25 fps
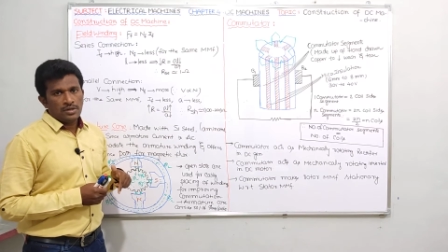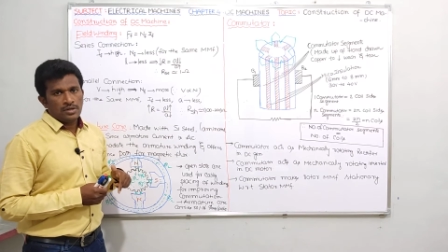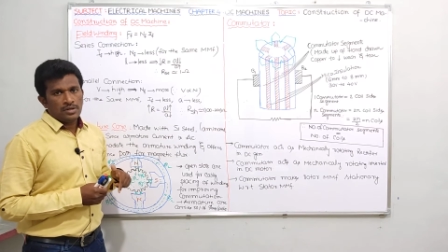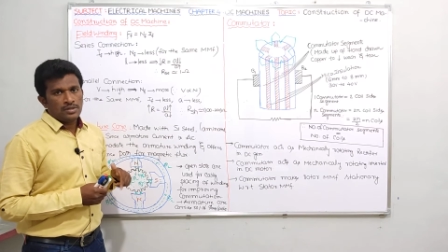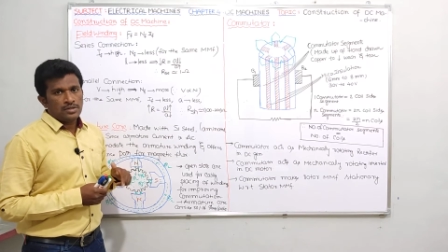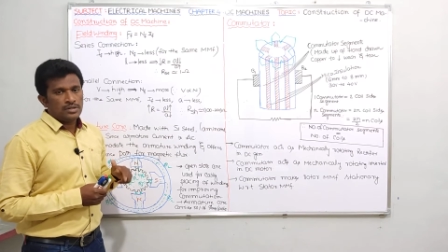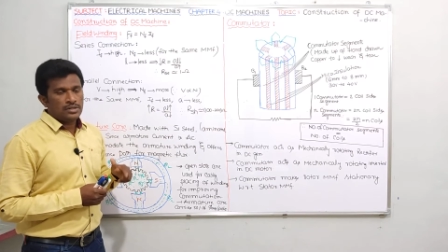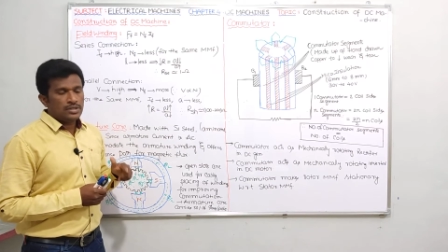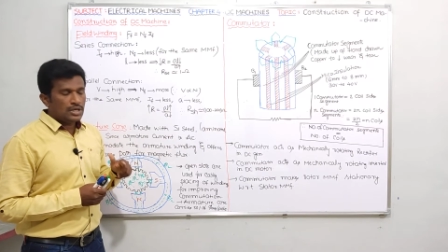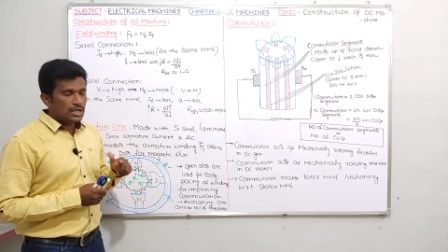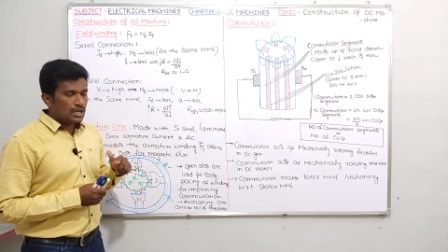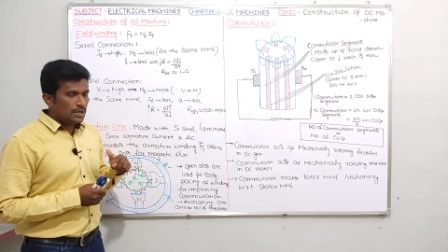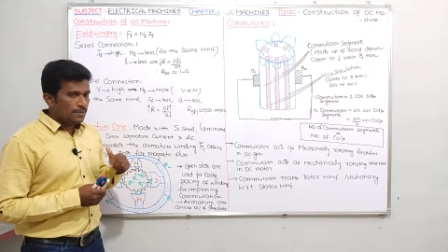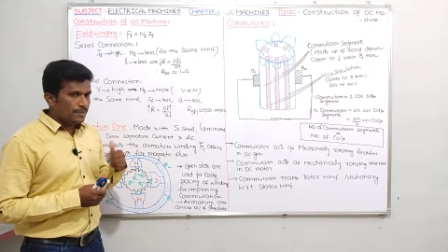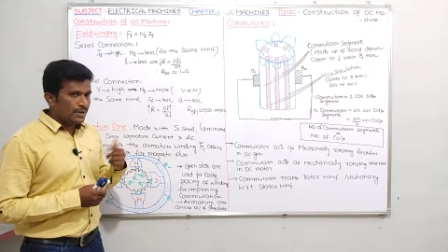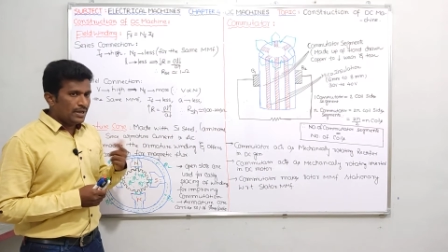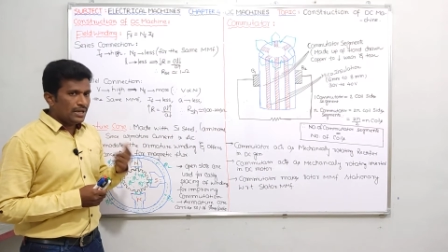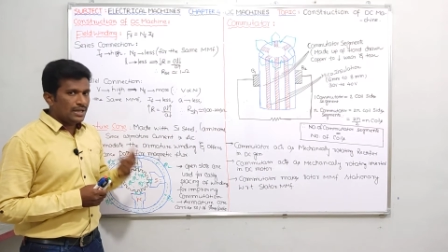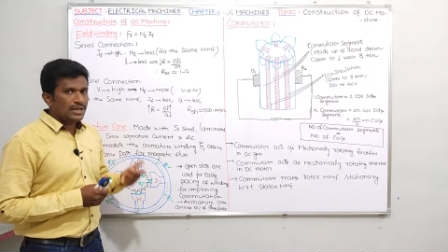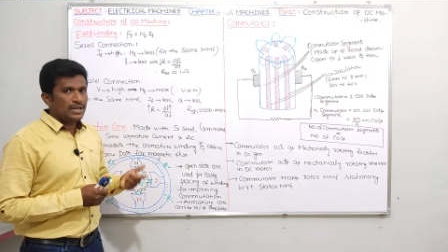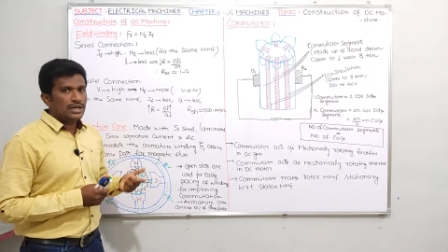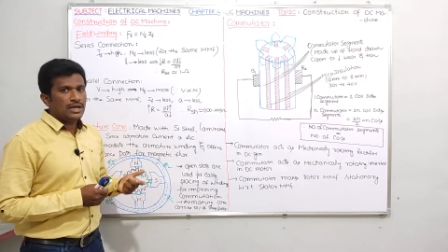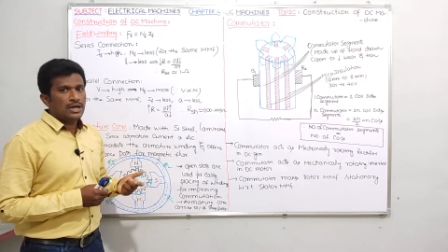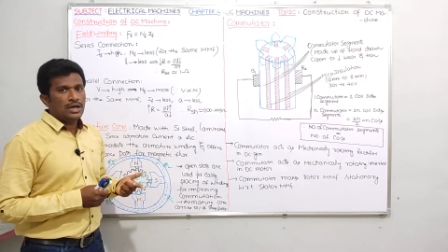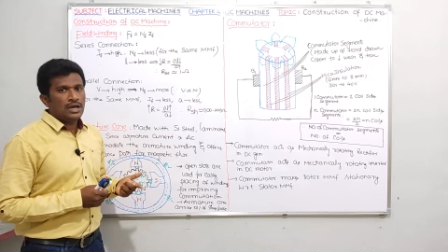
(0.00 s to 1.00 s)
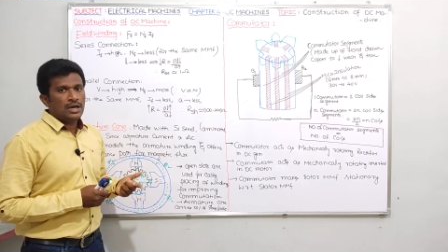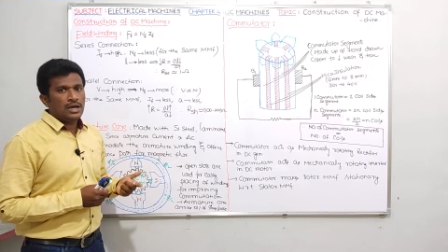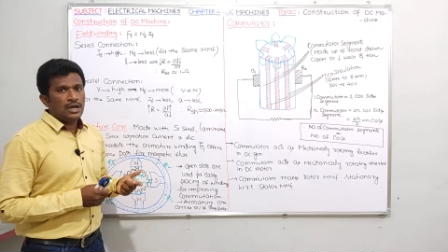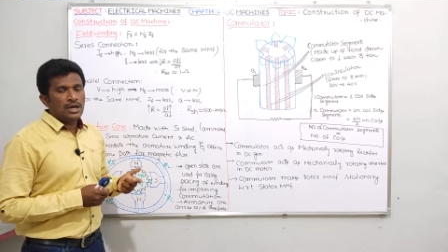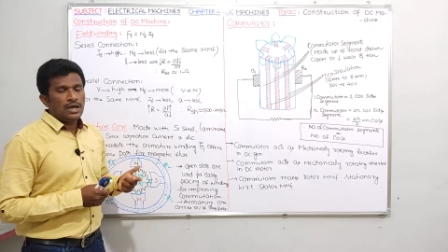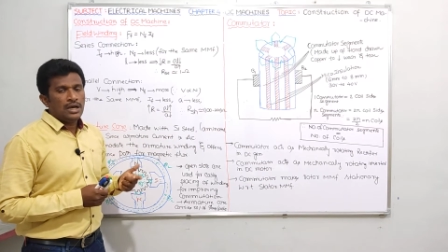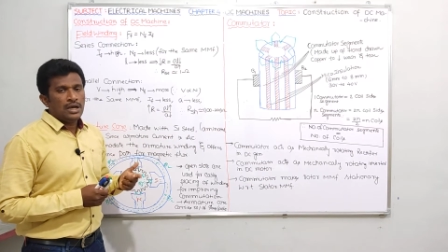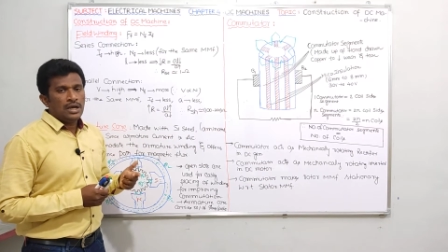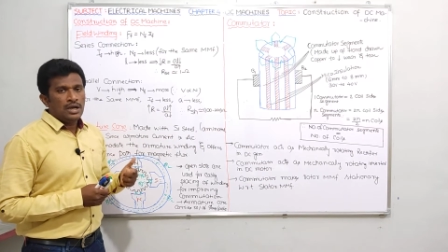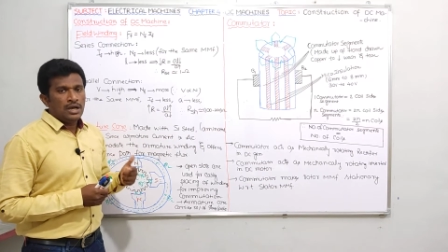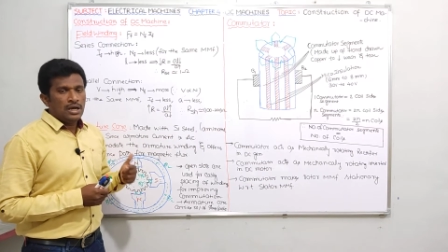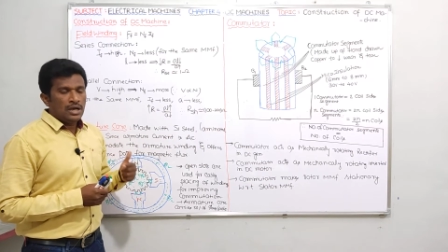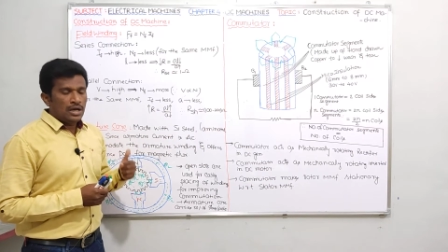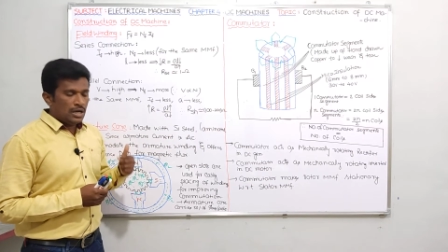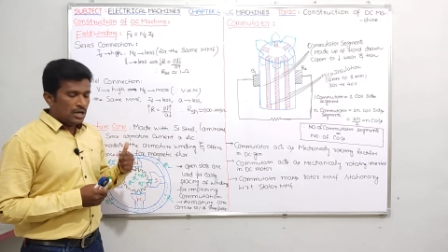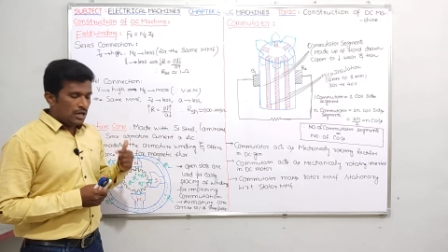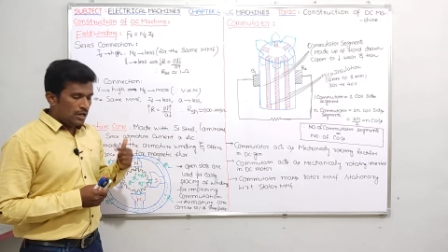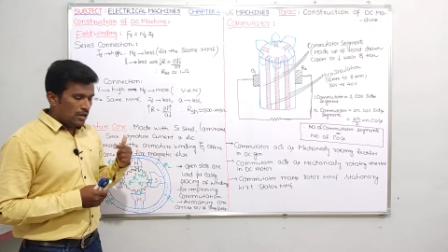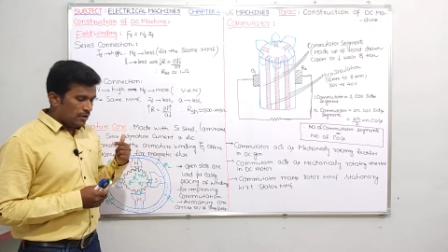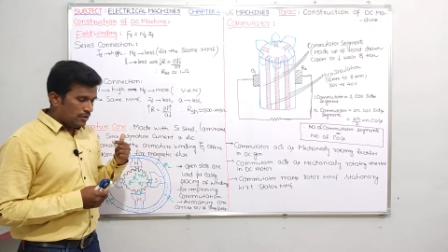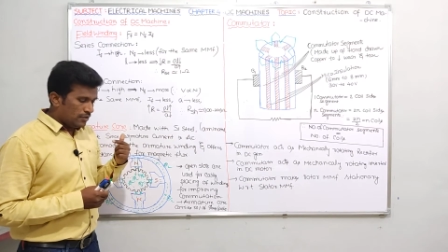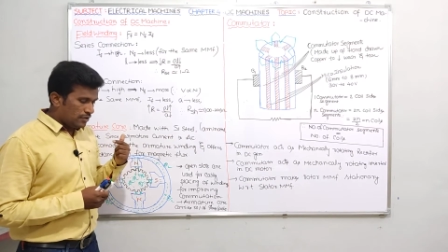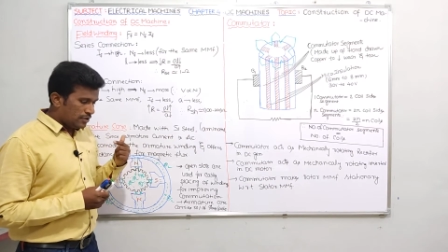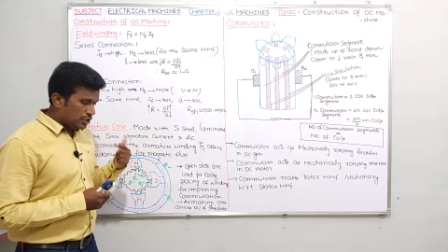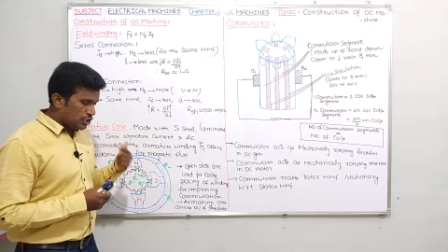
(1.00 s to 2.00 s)

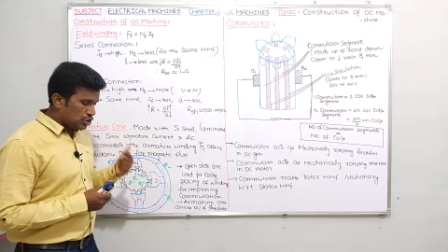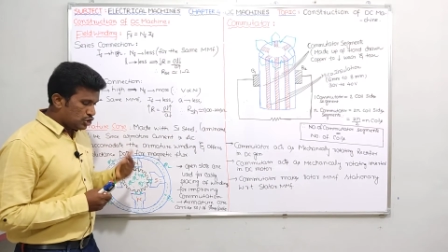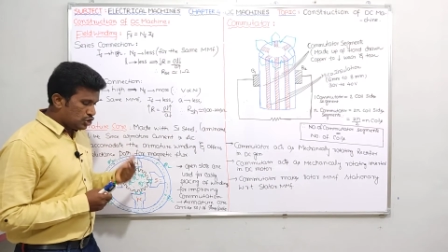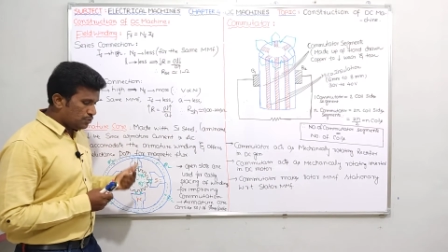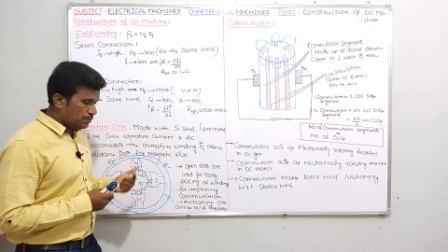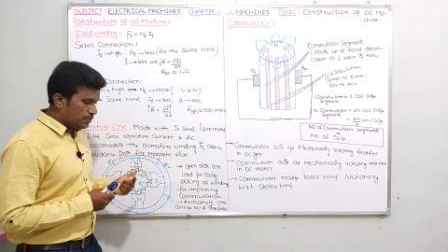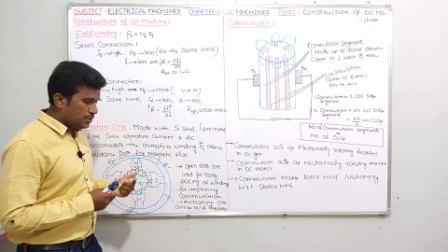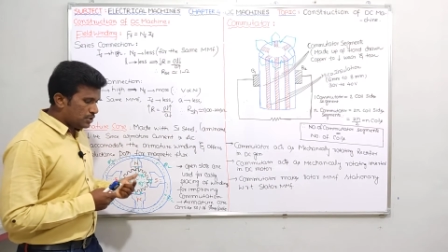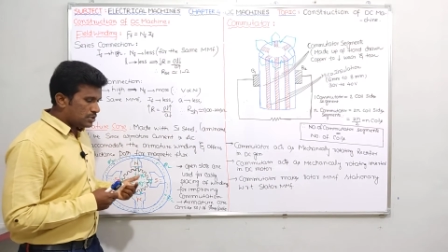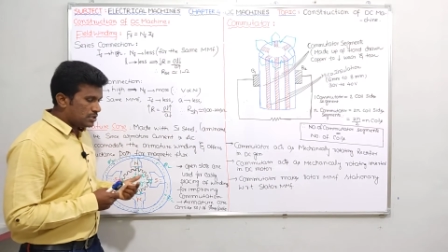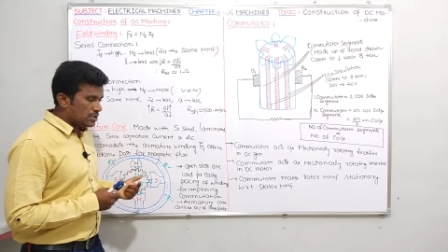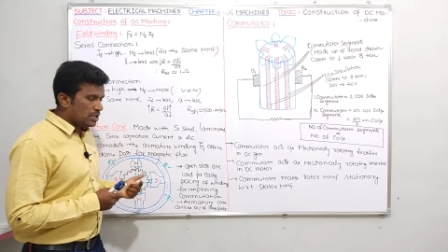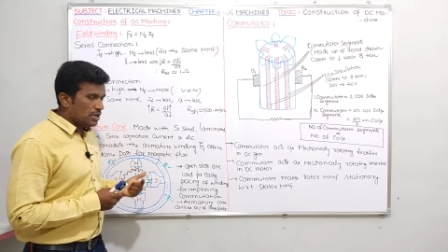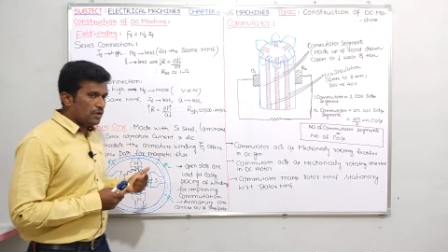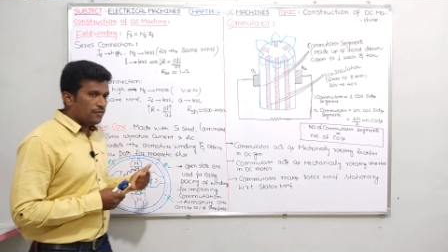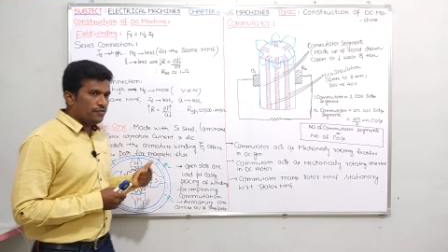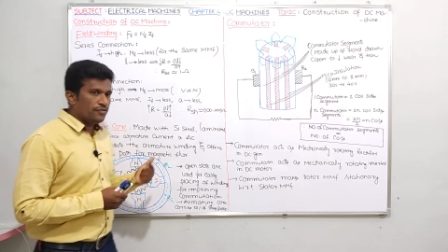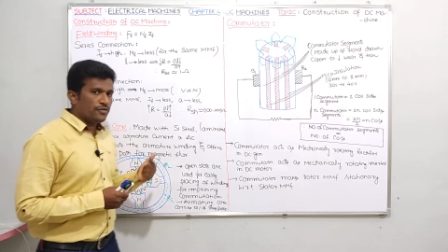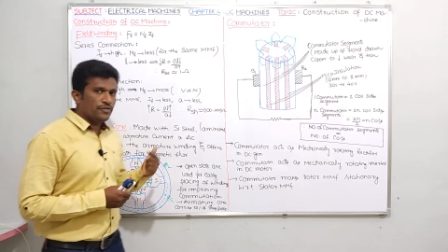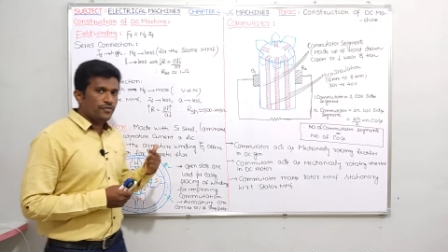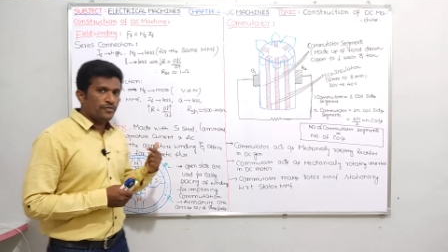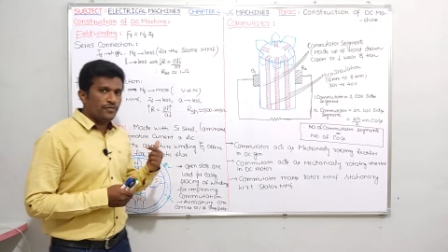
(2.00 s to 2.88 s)
thereby distribution of